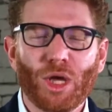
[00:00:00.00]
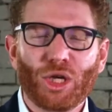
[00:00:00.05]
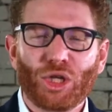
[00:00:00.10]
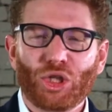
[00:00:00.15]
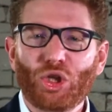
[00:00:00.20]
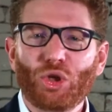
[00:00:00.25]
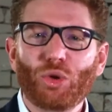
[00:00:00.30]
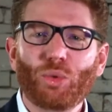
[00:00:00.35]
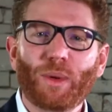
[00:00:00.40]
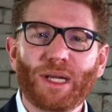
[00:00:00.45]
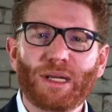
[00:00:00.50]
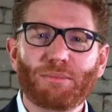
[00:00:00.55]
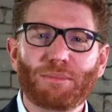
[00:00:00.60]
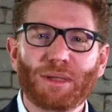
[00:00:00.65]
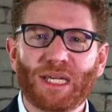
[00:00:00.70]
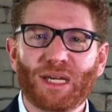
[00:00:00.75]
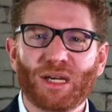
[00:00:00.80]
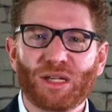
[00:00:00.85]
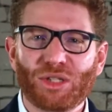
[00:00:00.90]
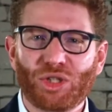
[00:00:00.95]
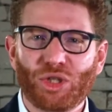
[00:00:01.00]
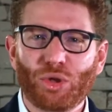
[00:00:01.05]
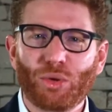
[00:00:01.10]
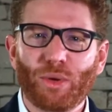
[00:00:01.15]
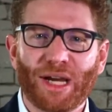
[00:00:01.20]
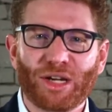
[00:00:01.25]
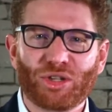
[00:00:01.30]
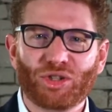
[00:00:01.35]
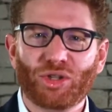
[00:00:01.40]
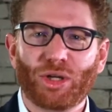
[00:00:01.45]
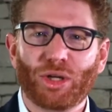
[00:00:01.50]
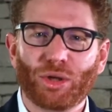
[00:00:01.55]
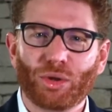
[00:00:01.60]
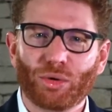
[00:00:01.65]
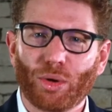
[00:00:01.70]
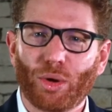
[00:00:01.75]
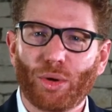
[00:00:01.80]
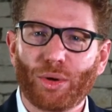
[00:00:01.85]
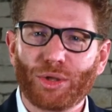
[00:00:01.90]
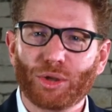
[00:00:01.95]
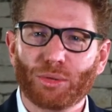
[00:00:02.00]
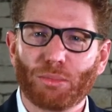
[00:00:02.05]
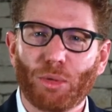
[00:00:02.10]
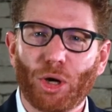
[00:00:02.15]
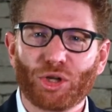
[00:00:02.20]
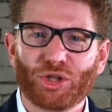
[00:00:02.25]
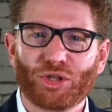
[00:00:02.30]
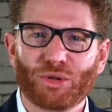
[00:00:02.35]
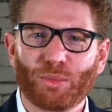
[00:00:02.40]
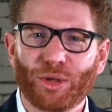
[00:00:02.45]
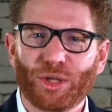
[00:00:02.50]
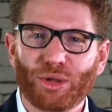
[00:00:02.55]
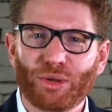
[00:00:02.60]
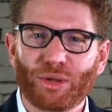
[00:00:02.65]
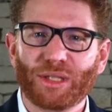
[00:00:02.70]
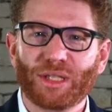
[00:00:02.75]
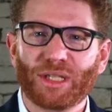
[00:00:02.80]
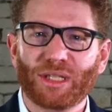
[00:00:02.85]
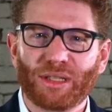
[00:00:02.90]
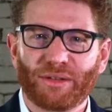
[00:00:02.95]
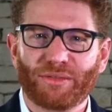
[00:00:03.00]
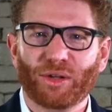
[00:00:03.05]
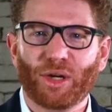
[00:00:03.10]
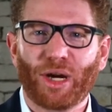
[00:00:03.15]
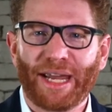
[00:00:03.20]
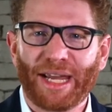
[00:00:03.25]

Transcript: You win because you actually are growing your margin where you can deliver